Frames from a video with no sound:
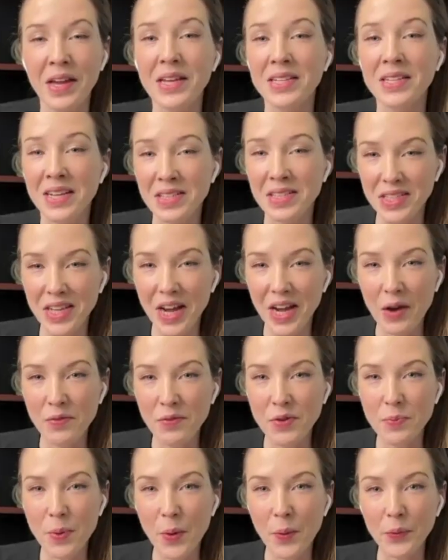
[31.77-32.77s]
Nice to have
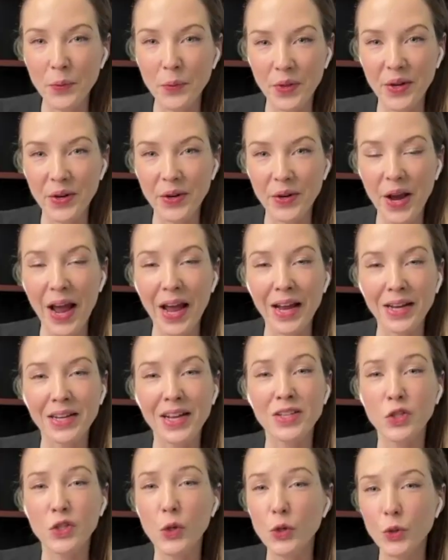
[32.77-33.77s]
you both here, and
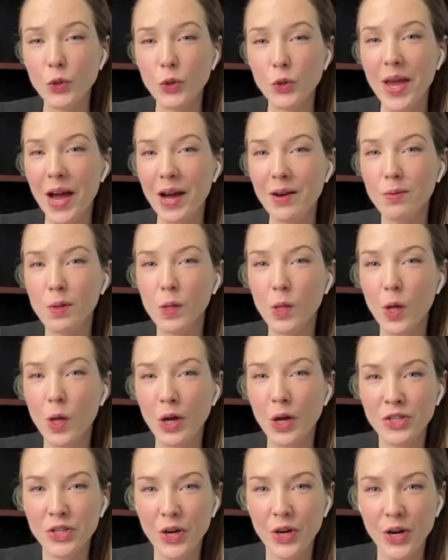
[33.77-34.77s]
as usual, we have a lot
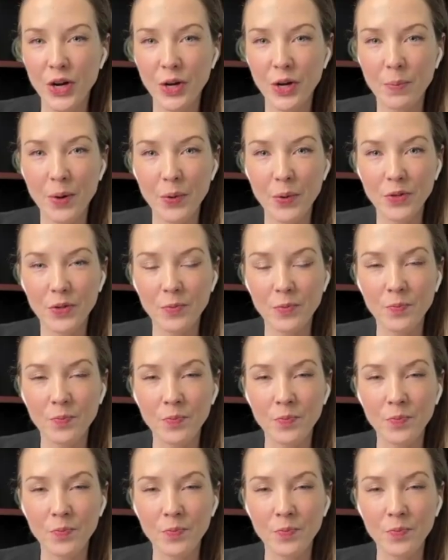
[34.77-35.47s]
to talk about.